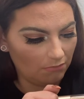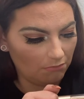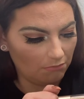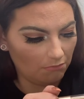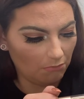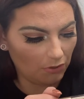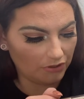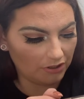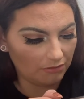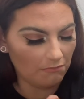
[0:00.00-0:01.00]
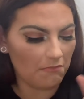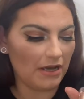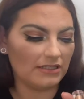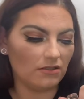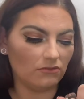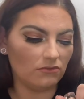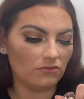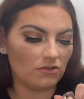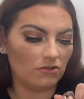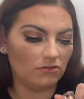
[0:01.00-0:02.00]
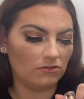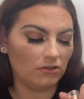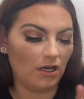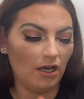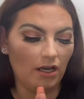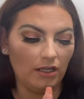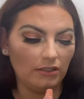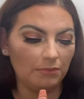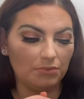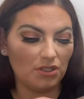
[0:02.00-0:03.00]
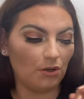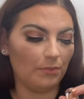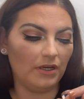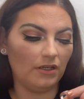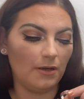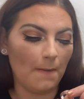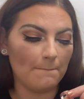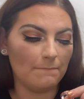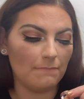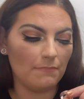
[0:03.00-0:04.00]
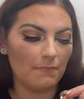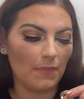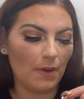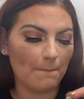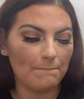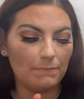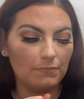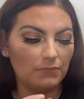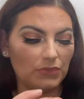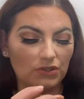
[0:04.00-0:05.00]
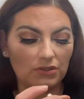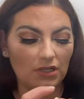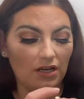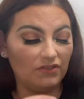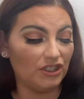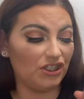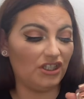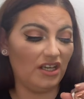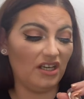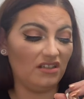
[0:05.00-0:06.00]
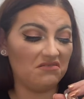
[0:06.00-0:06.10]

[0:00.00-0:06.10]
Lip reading: Modern Metals lip topper. It doesn't have a shade.